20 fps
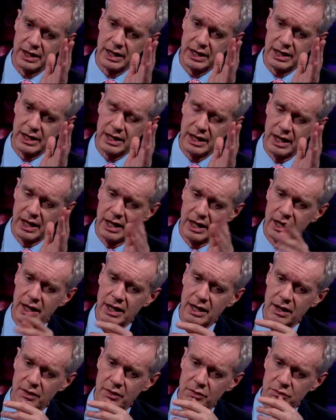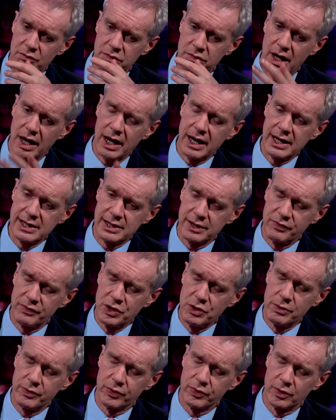the rise of
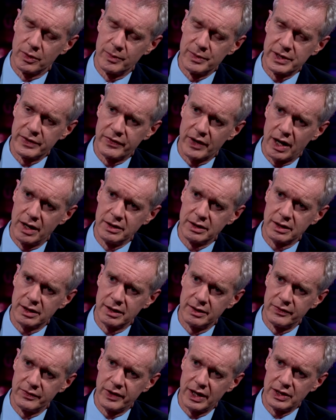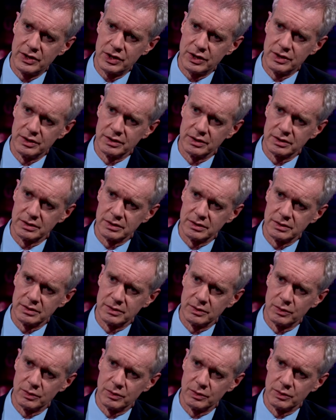new forms of unconventional